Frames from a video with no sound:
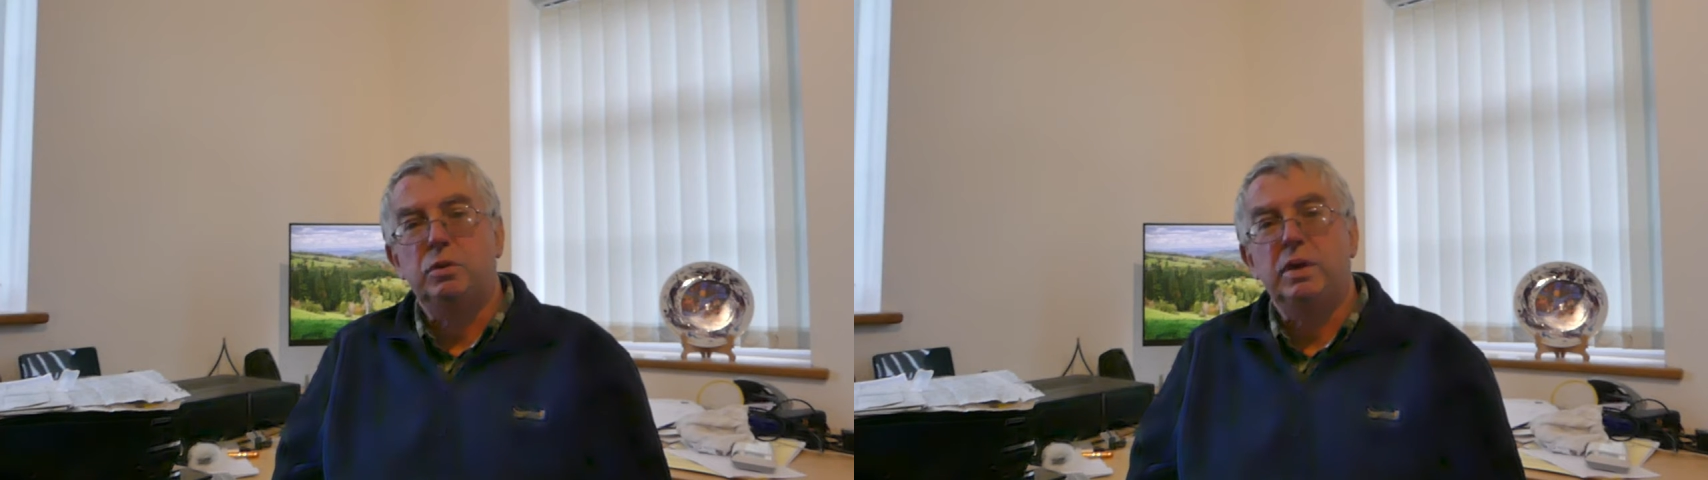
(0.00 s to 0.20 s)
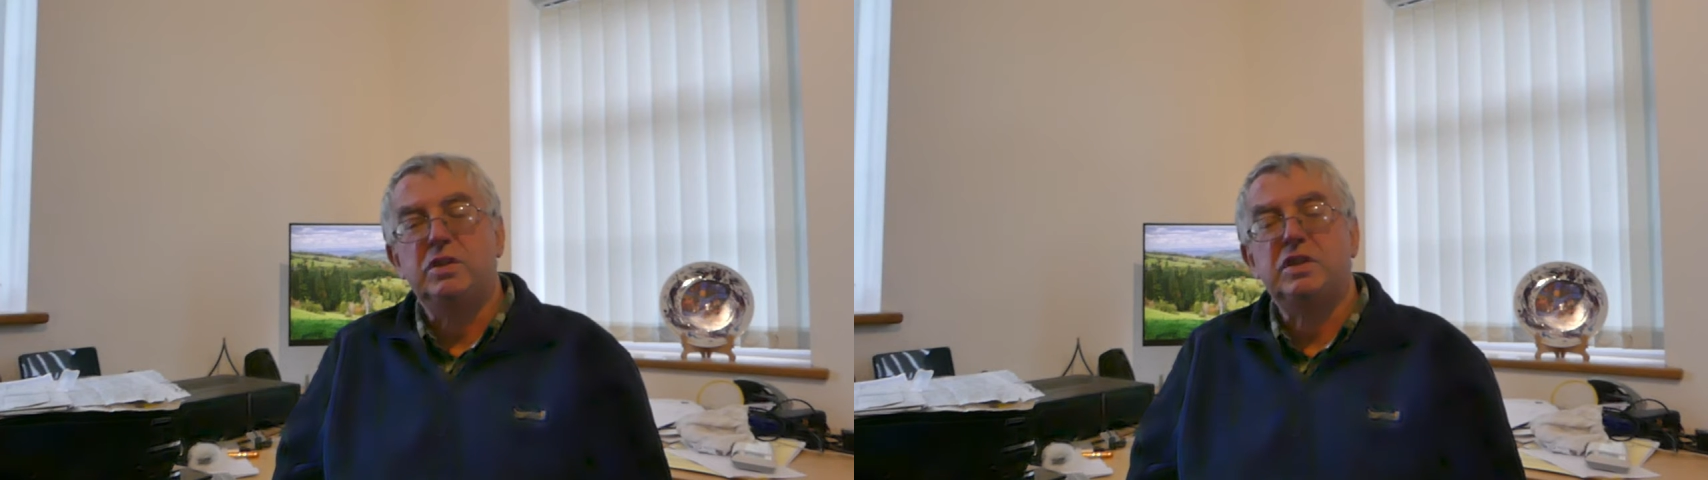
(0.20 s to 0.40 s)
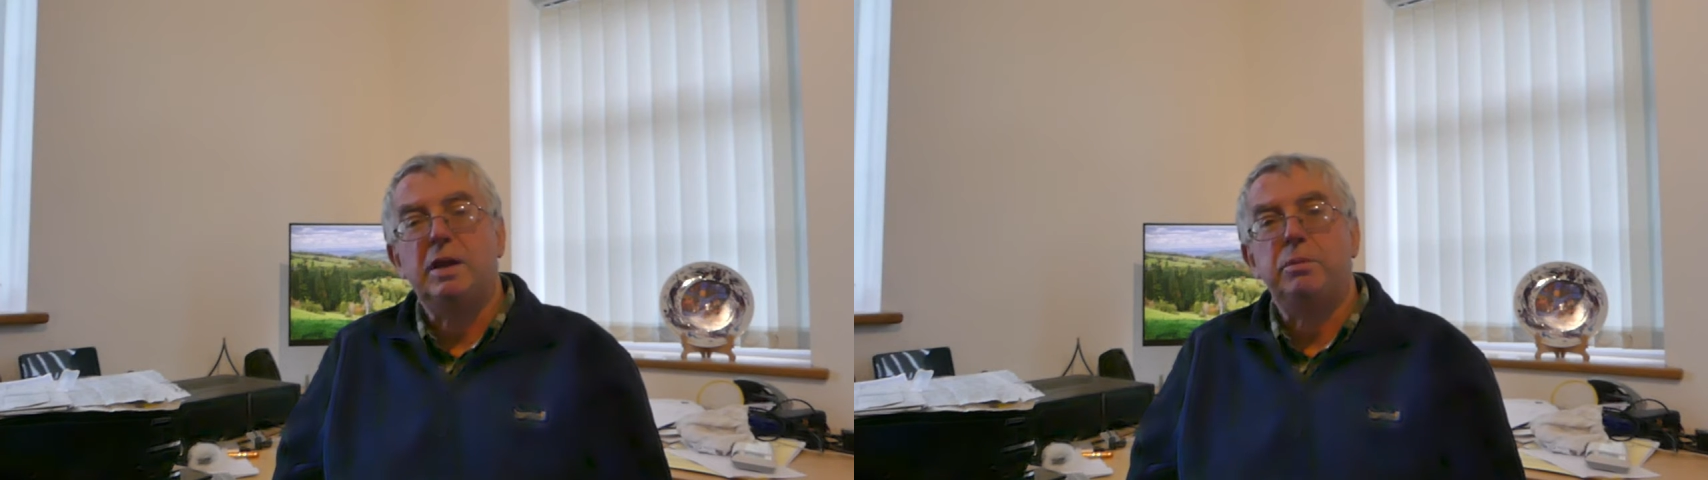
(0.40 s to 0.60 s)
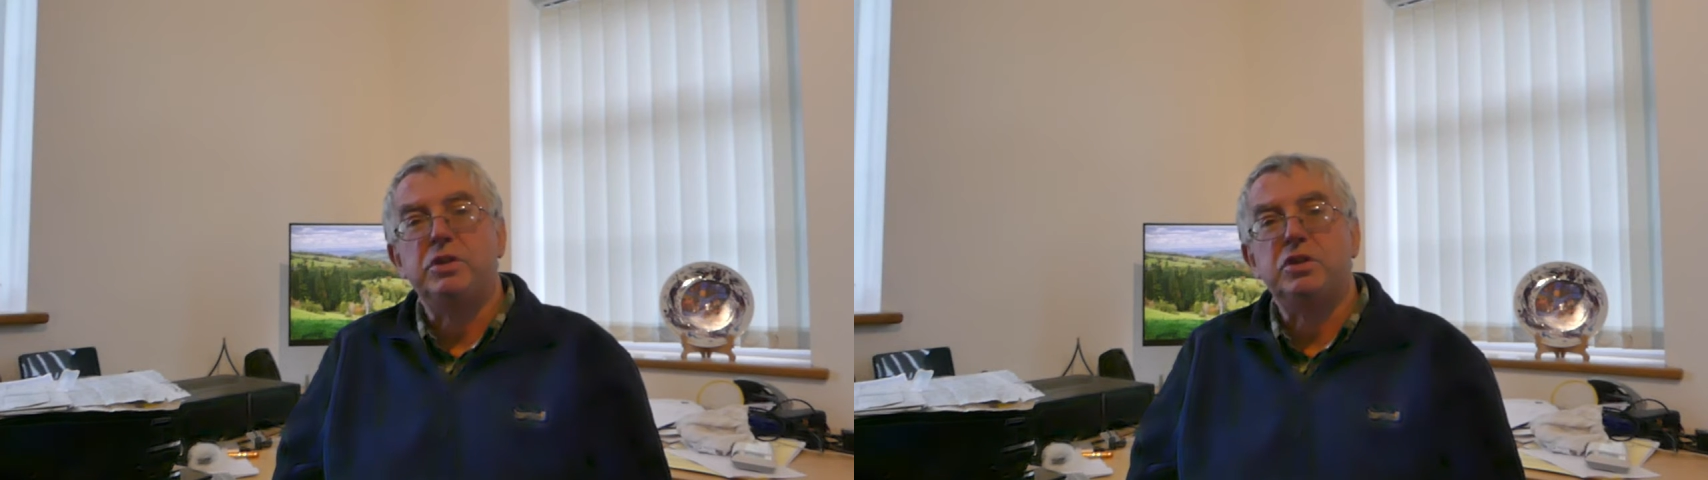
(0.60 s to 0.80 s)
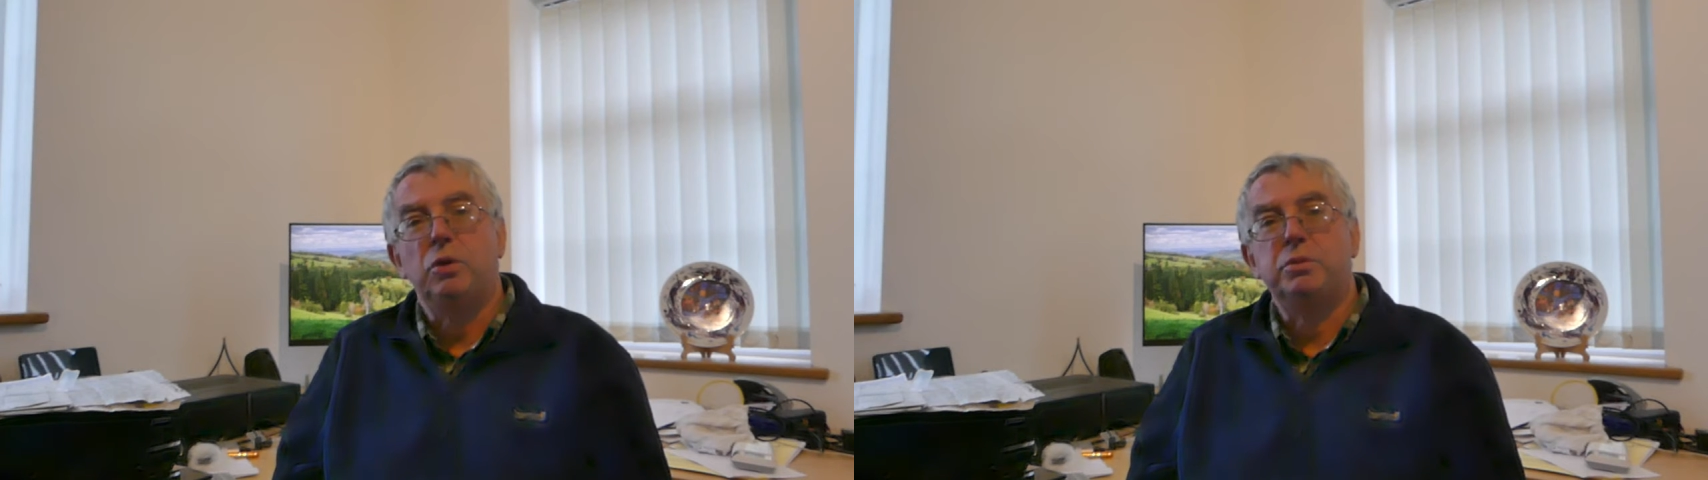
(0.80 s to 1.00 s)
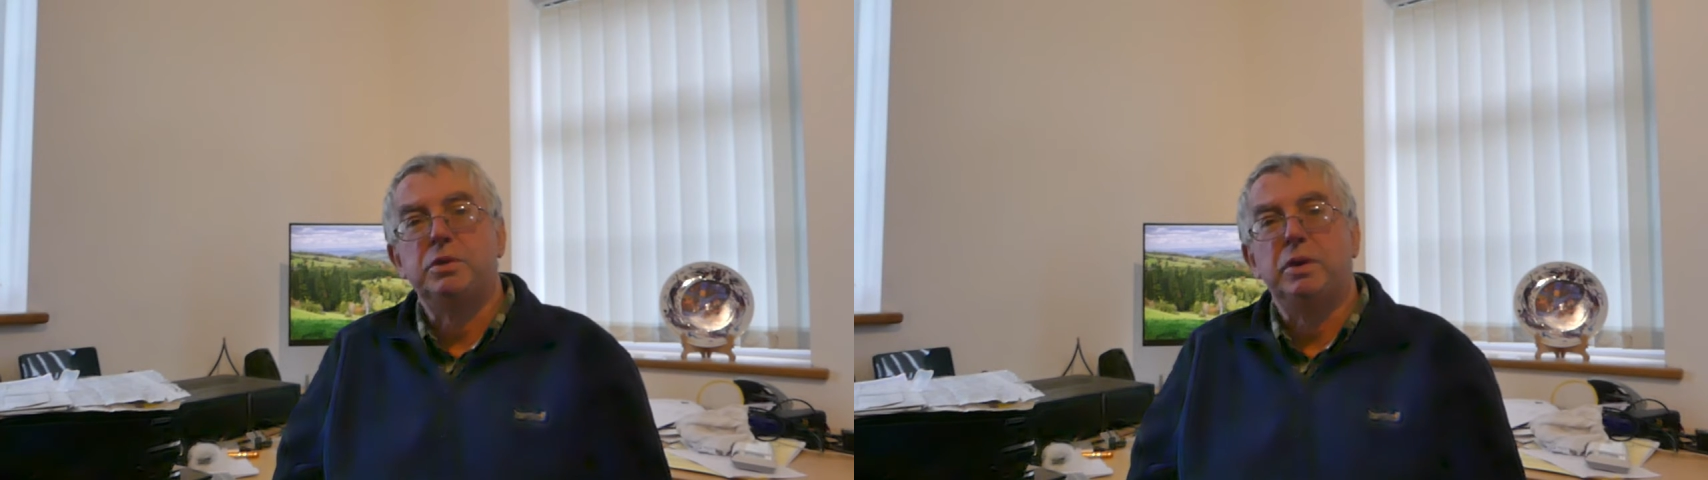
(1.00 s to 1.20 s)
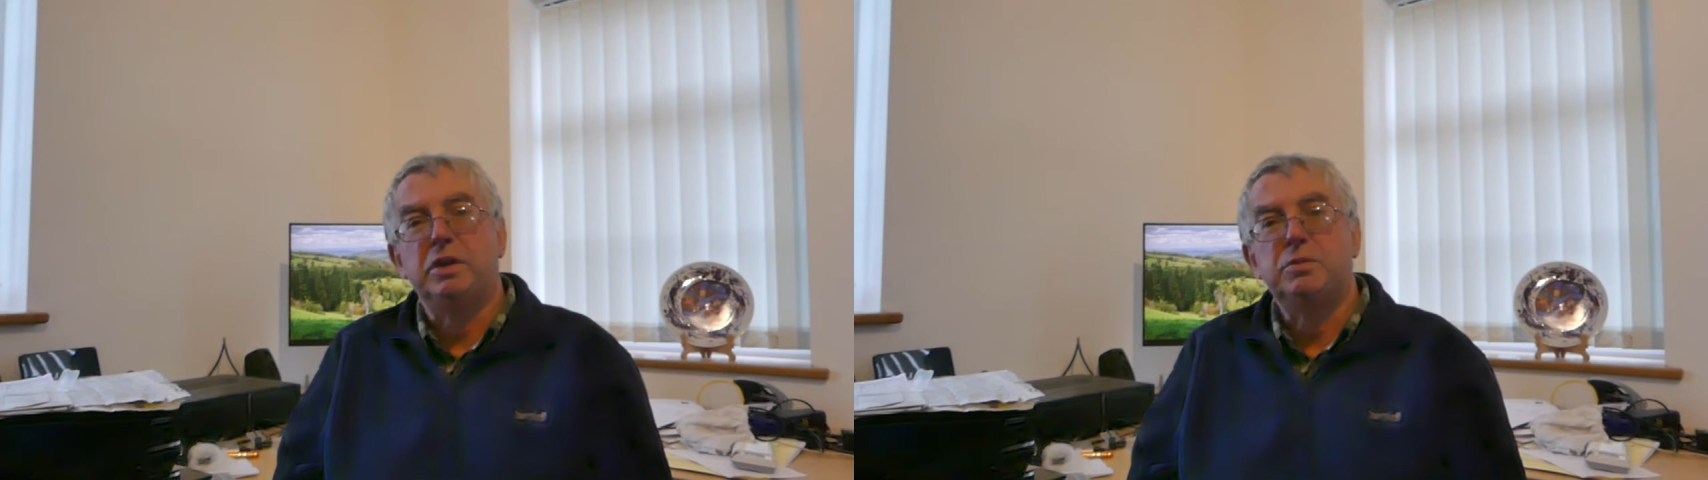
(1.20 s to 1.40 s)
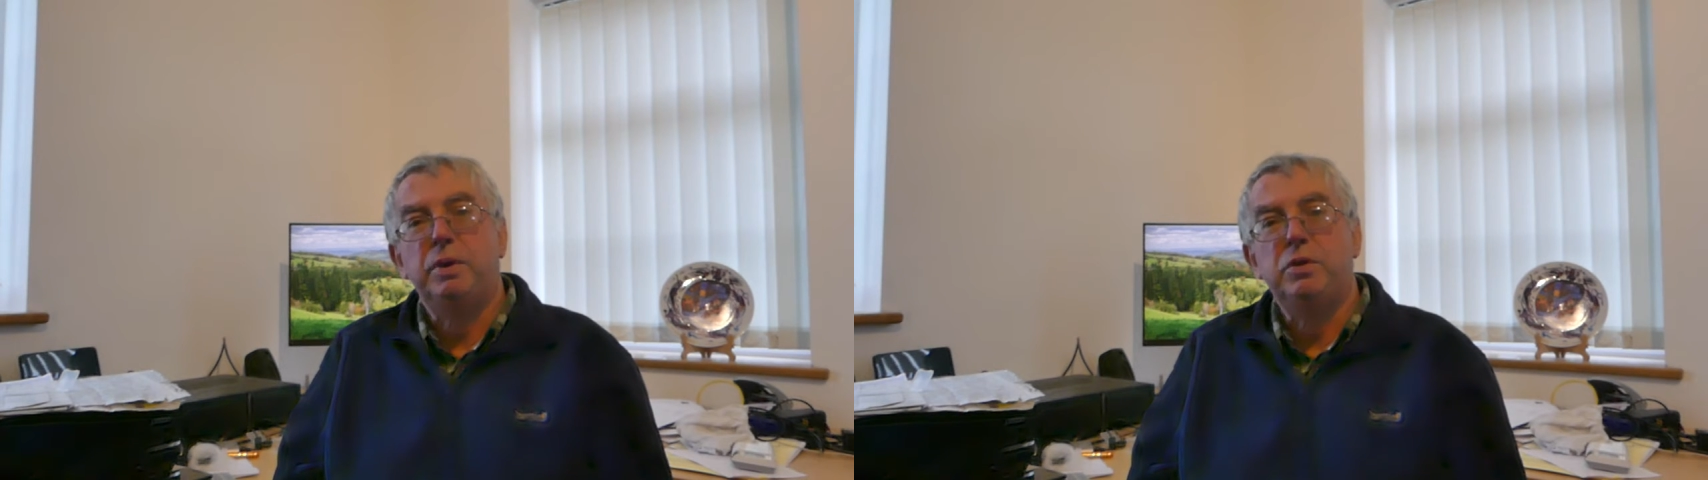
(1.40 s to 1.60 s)
establish the optimum
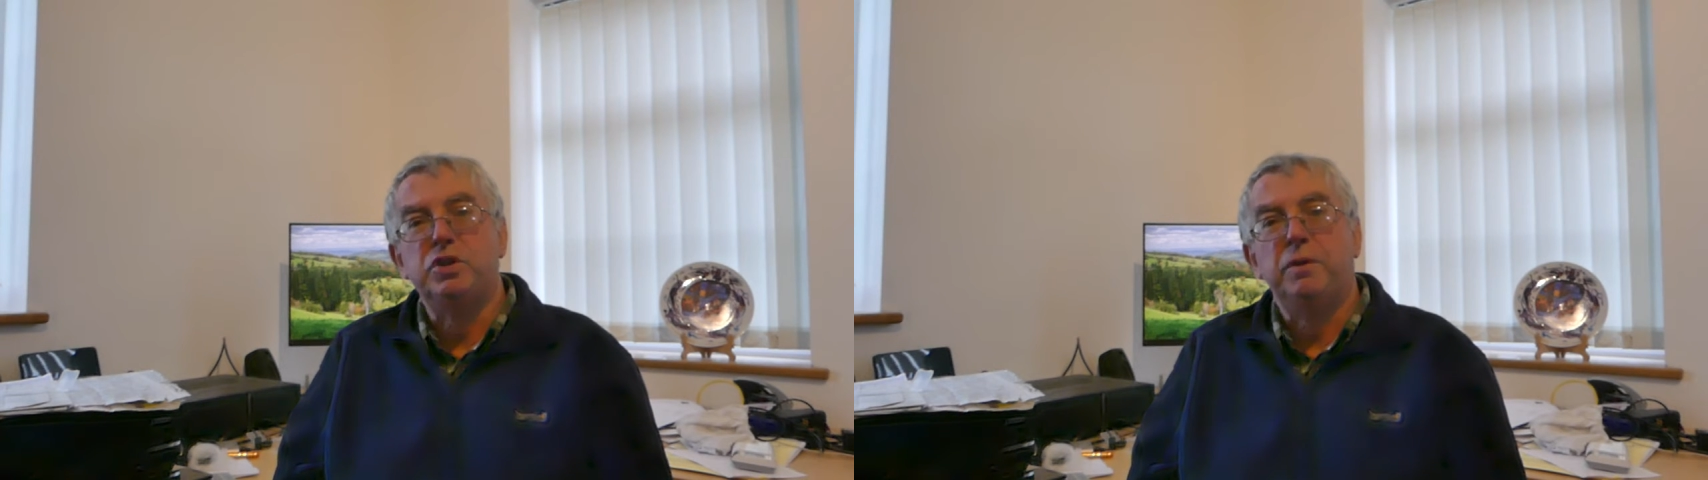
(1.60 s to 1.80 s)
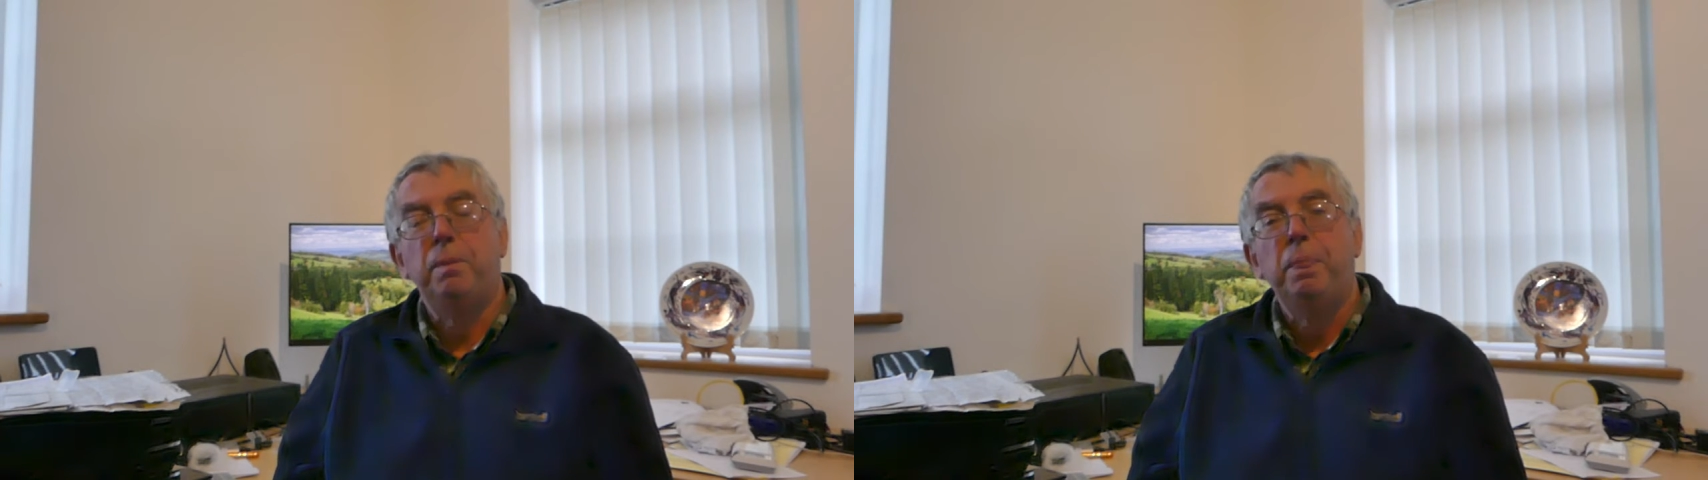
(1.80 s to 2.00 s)
exposure.